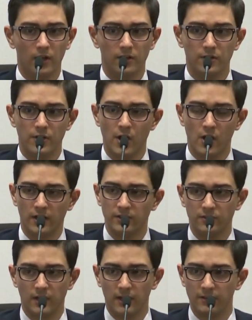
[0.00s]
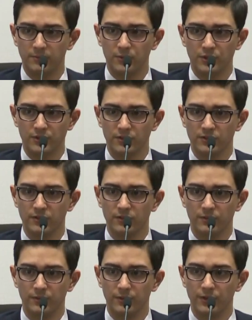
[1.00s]
No, I just
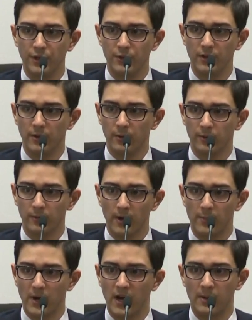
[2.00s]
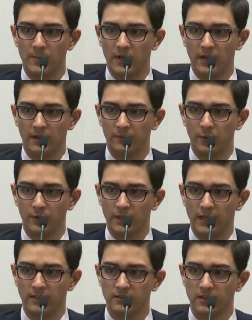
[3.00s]
knew they were right behind me, and I only
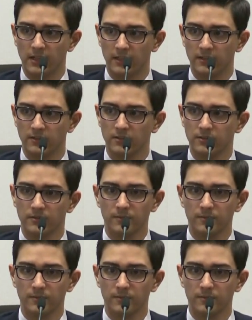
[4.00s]
had seconds.